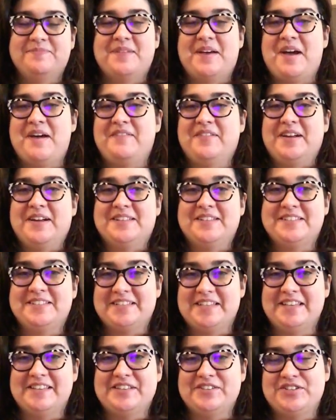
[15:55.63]
I haven't got to
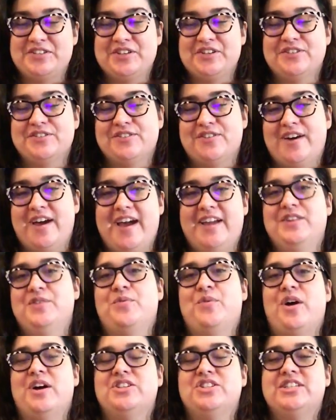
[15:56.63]
see it this year, so I had to
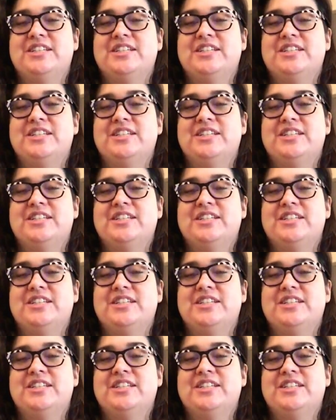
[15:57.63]
watch